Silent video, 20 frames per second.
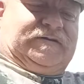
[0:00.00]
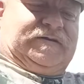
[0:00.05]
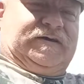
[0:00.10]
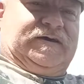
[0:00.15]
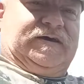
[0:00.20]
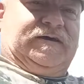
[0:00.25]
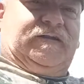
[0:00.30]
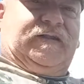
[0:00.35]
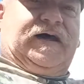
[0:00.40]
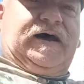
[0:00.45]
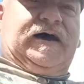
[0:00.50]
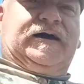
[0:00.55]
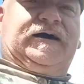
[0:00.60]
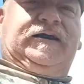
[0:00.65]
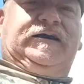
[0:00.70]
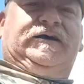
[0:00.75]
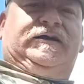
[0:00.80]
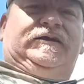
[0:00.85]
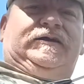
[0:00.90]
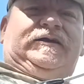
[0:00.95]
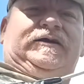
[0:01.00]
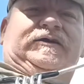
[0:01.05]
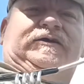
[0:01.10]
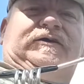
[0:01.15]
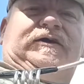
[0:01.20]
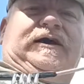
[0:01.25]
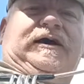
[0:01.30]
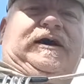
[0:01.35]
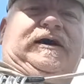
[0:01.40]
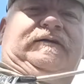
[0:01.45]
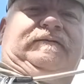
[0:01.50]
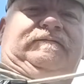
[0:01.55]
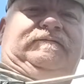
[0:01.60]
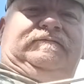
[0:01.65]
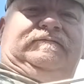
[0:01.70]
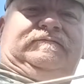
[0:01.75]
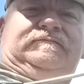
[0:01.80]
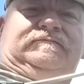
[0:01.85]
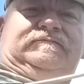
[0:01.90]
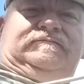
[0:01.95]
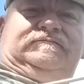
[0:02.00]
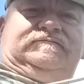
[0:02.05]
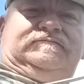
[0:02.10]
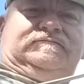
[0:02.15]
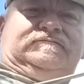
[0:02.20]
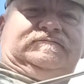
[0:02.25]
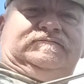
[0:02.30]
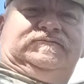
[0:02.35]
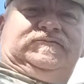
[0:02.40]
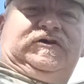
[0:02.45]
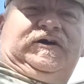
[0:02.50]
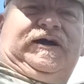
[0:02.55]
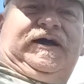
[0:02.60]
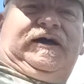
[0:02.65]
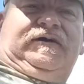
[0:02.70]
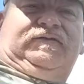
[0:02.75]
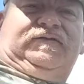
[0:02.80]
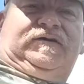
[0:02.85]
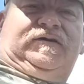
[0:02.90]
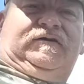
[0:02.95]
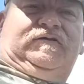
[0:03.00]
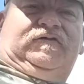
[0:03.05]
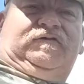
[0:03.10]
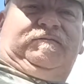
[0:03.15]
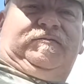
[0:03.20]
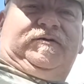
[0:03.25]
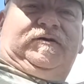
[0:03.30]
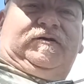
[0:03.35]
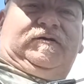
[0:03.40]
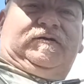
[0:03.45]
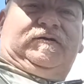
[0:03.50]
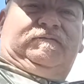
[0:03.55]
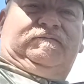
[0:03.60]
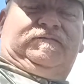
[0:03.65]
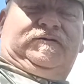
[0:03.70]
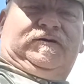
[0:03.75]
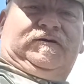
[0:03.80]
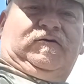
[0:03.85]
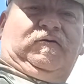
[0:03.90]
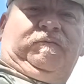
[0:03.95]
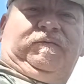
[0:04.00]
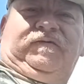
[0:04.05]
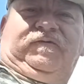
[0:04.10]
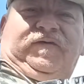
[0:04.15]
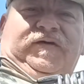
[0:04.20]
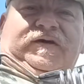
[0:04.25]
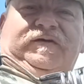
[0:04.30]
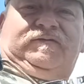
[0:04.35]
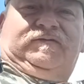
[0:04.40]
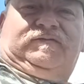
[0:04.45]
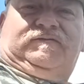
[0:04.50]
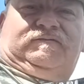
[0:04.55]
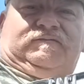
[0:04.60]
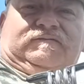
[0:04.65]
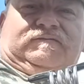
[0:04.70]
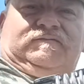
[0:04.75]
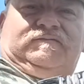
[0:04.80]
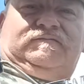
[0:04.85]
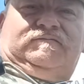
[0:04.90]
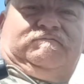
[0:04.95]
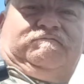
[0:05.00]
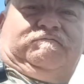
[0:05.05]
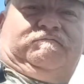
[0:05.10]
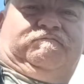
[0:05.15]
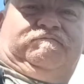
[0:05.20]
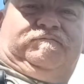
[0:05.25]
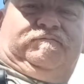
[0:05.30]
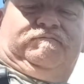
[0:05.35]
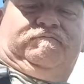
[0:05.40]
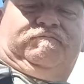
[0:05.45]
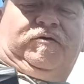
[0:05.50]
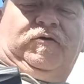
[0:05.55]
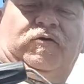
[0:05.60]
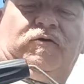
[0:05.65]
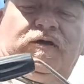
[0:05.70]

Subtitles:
and lock it in, and then you got your open face pole